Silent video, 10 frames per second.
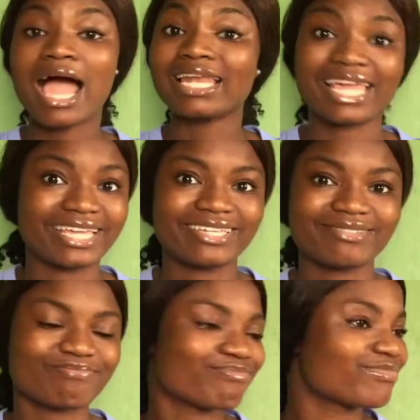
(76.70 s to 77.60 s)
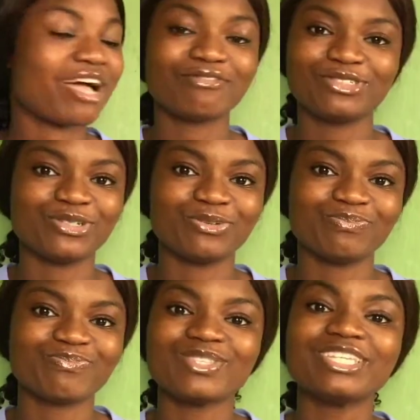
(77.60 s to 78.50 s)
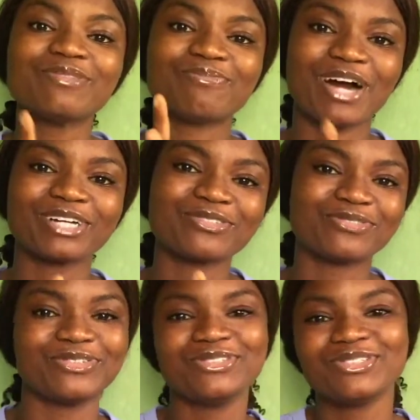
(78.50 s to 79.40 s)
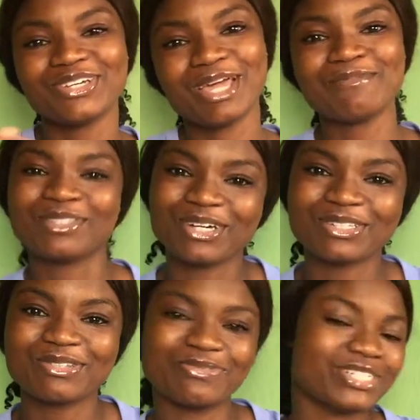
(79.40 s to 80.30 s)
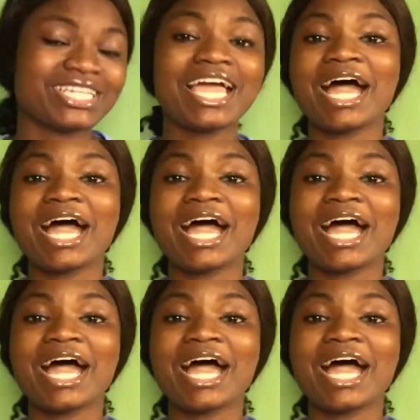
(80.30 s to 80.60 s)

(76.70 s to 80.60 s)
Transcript: Like, that video is packed full. Don't let me talk too much.